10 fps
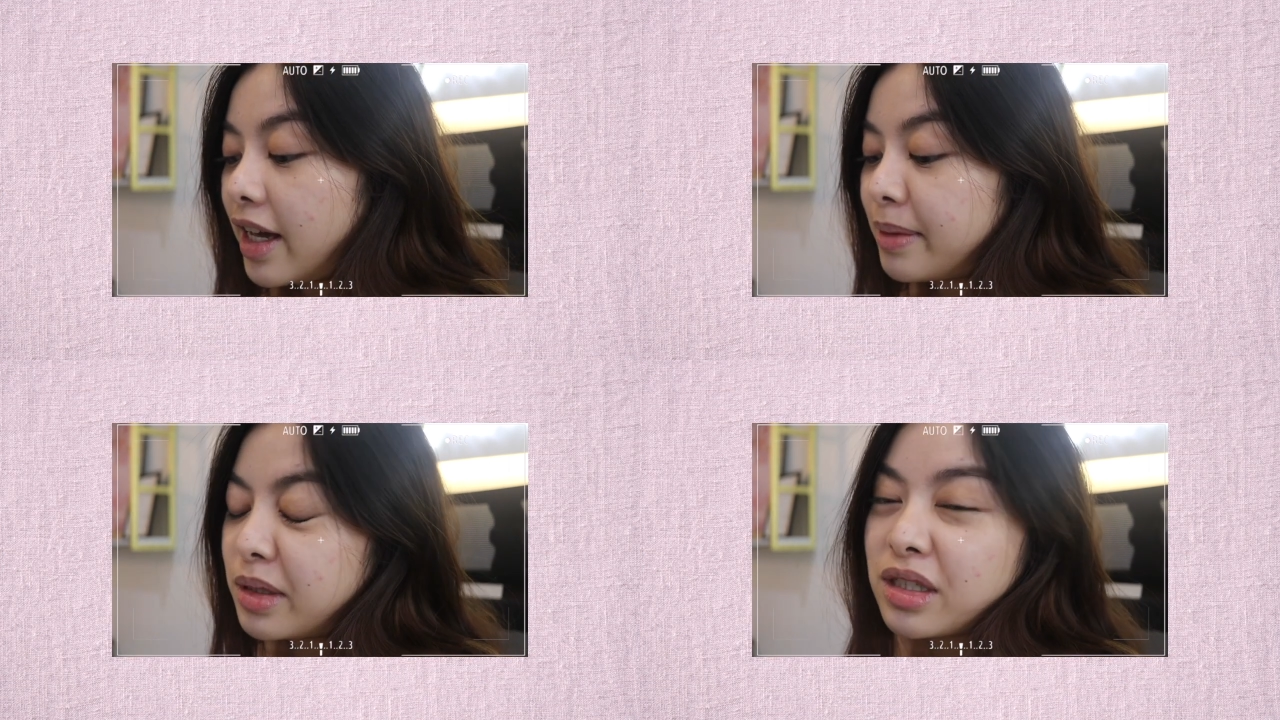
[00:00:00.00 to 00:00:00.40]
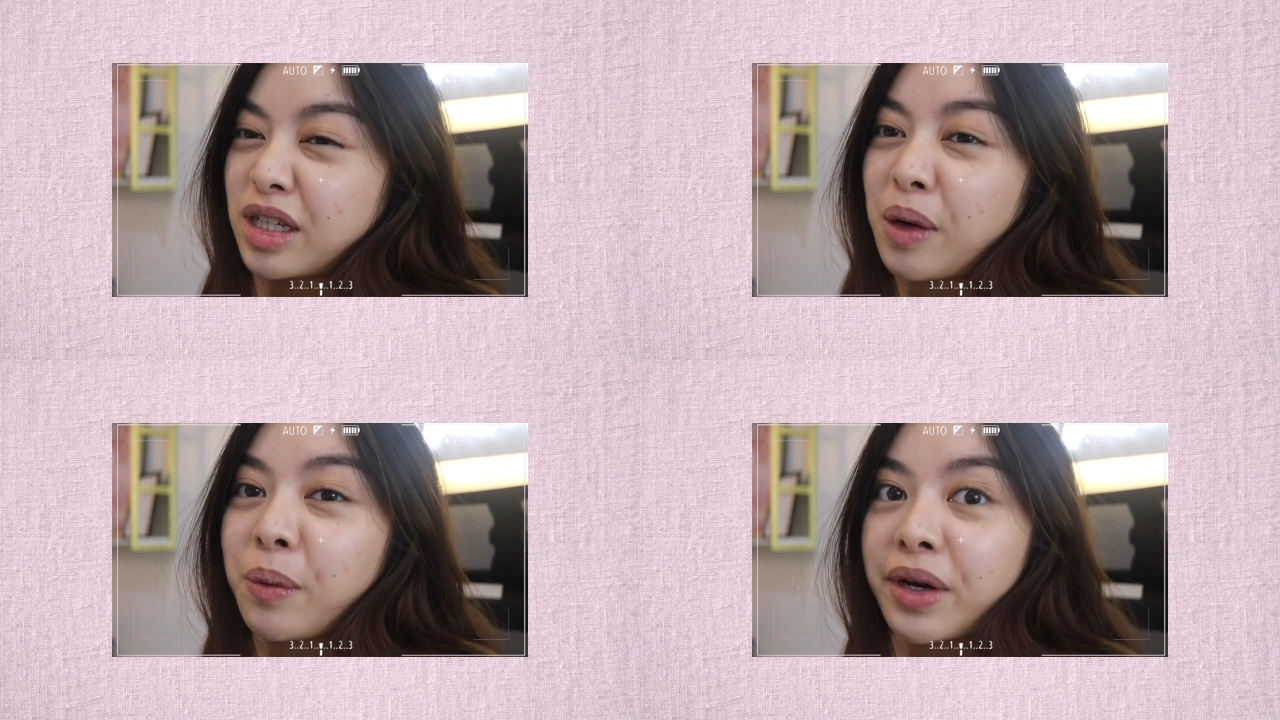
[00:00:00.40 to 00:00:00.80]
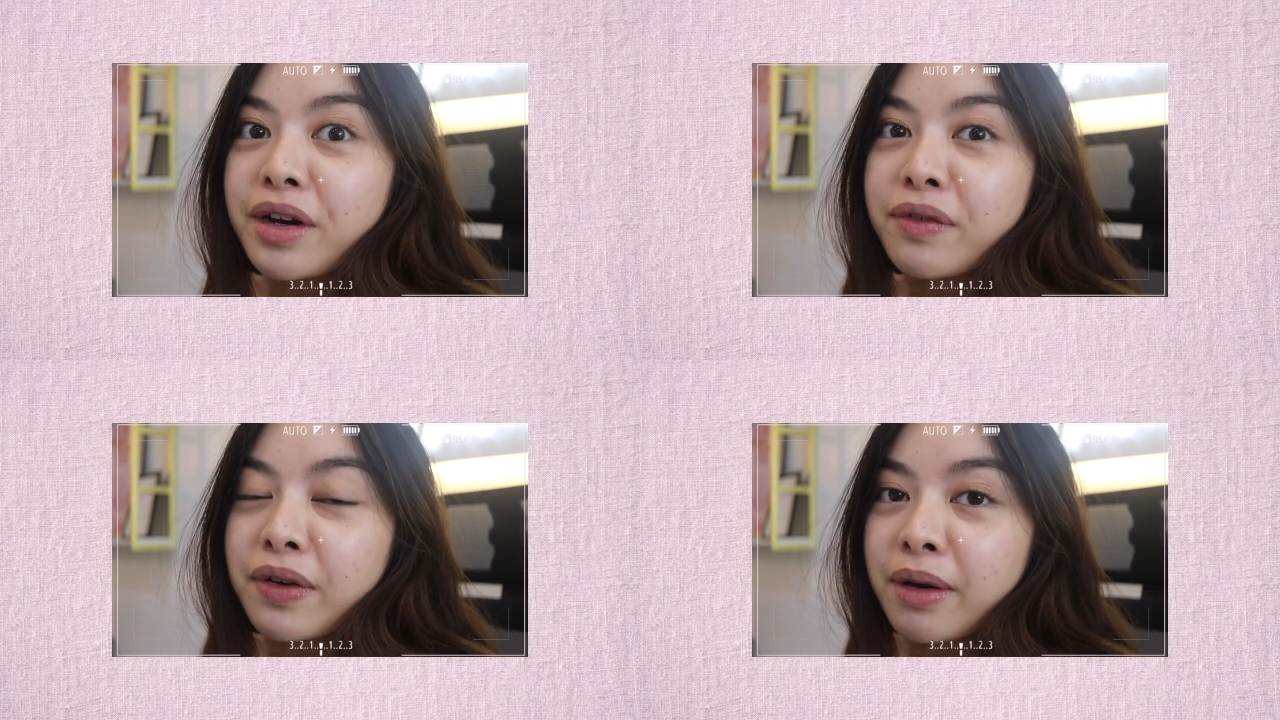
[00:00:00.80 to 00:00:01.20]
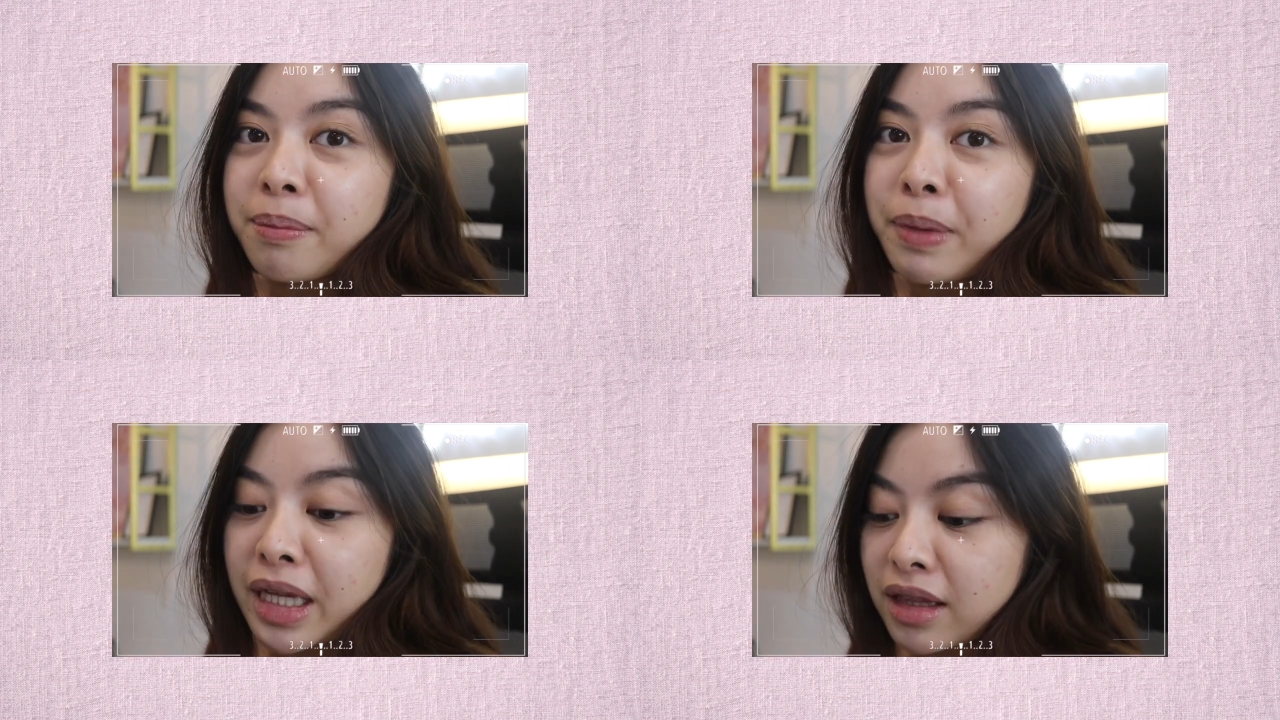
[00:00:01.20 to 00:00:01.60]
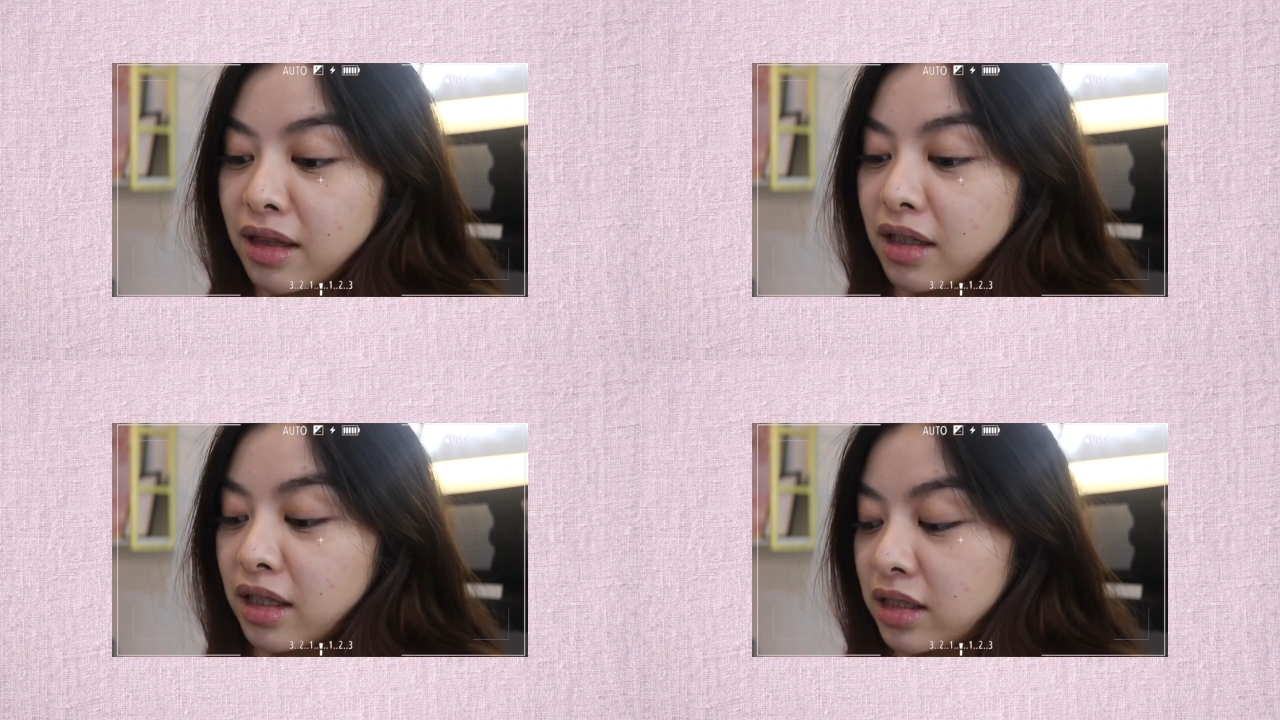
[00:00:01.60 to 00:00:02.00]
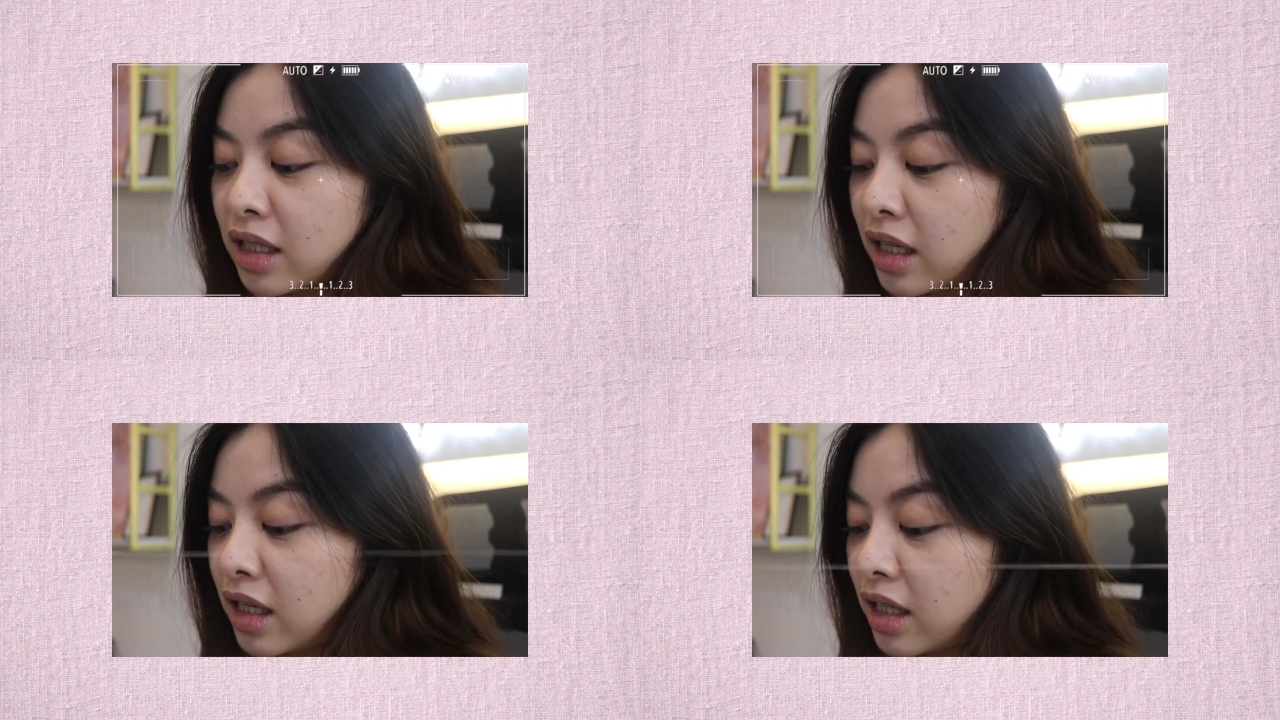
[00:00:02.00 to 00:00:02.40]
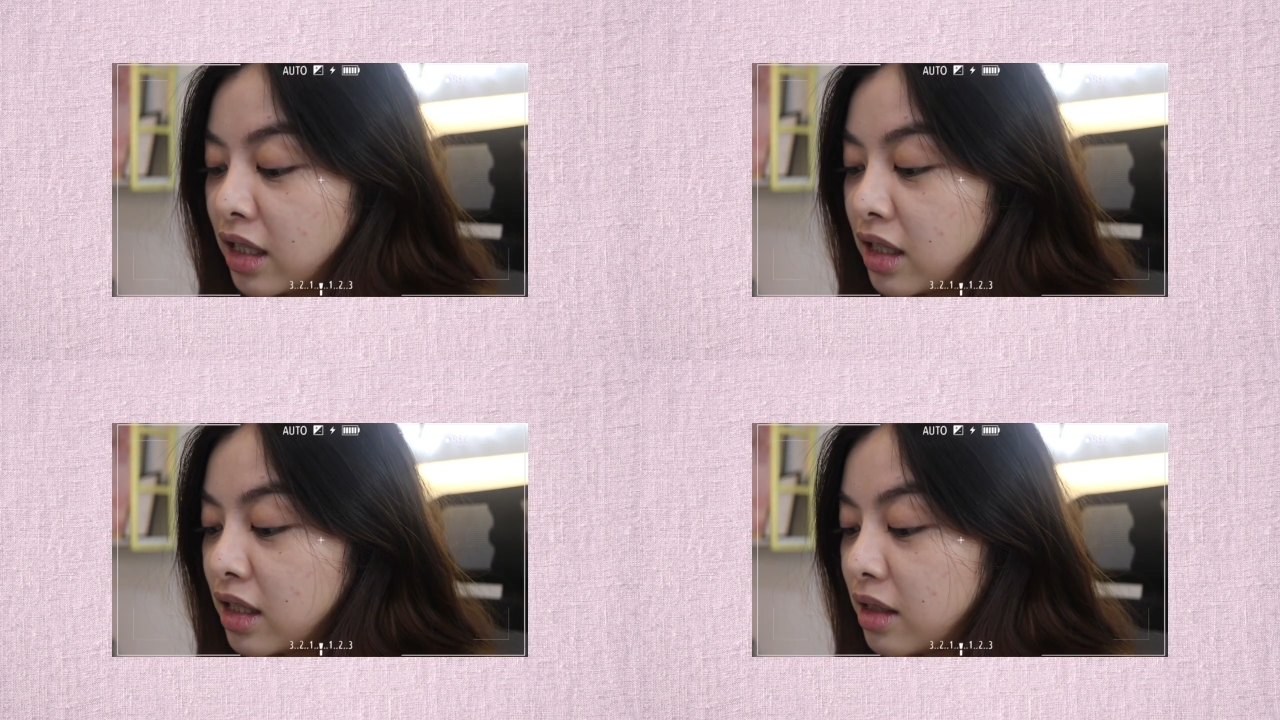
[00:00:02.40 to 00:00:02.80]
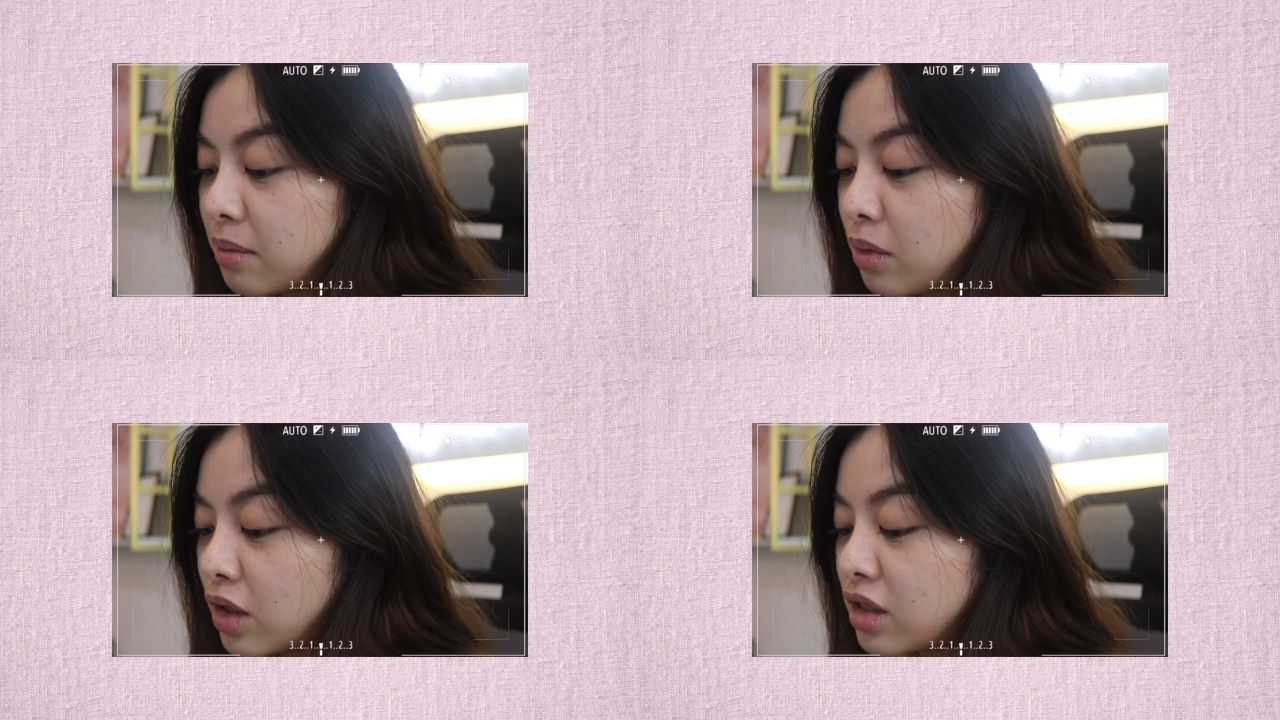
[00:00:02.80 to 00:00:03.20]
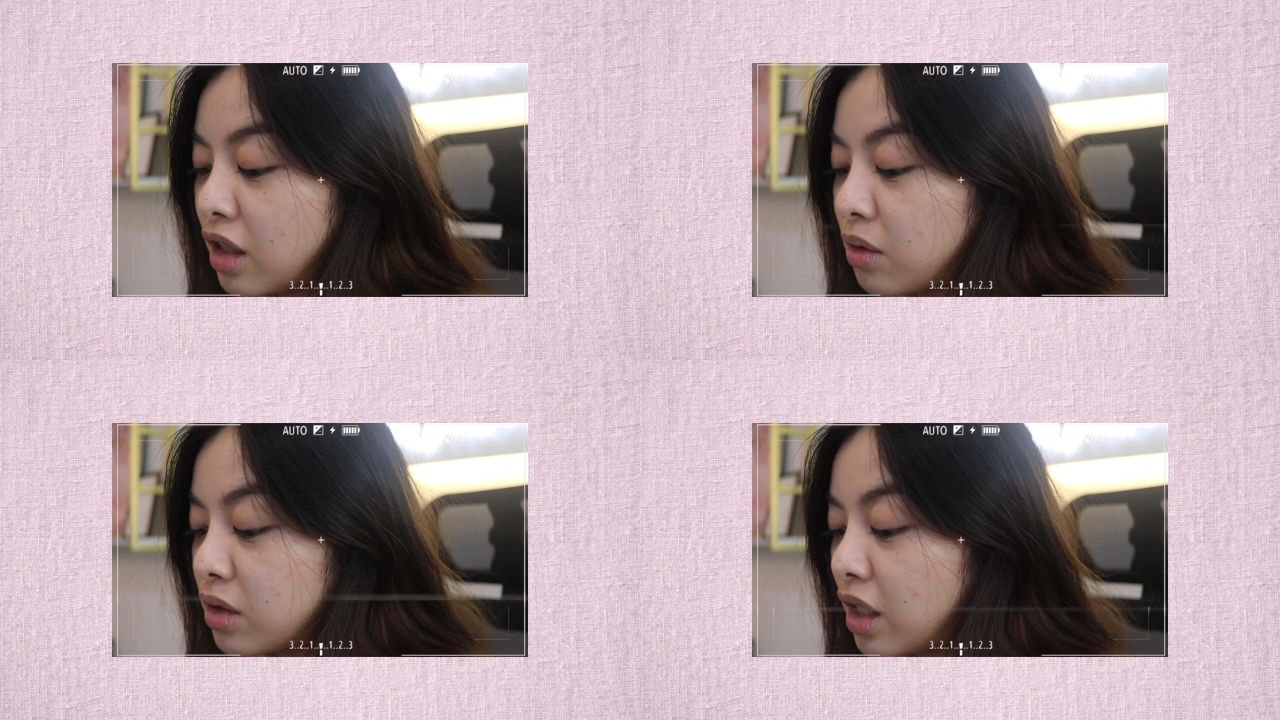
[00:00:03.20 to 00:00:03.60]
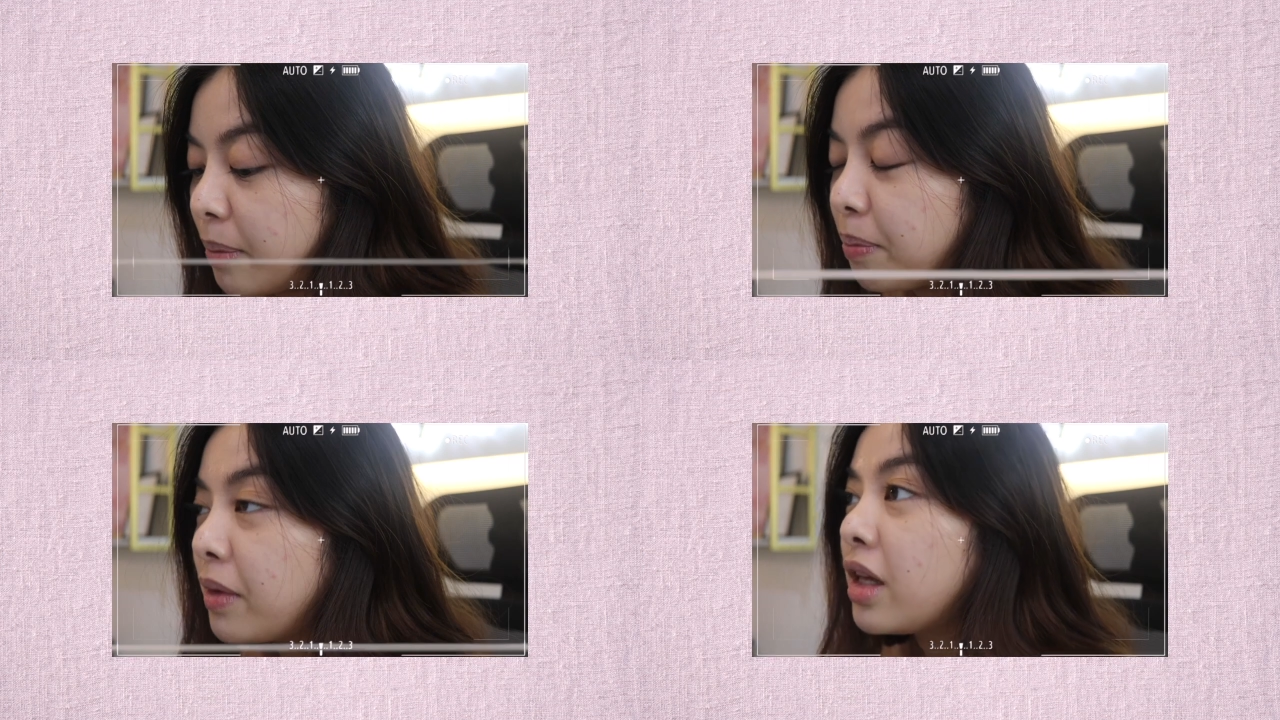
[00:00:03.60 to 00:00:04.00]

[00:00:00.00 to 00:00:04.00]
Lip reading: I'm just gonna work for a bit kasi bukas na yung trip.